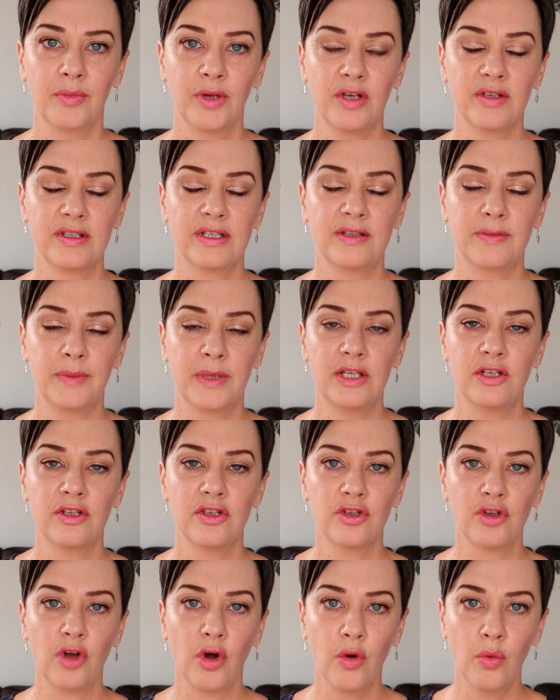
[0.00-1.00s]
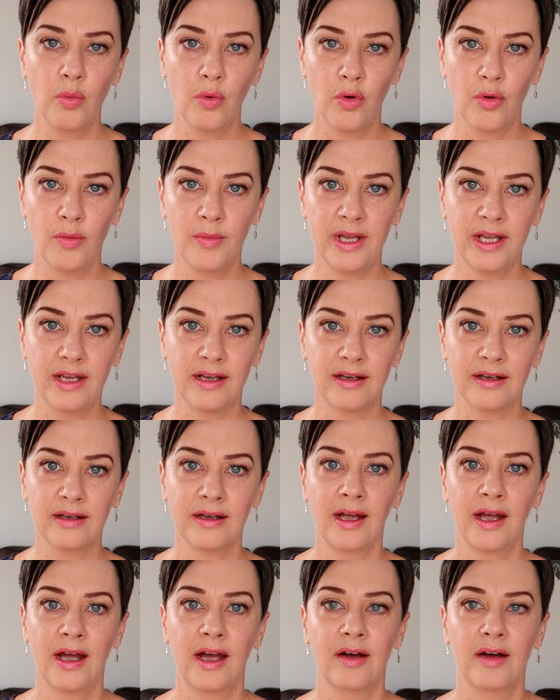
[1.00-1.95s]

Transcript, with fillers: because it's been so warm here,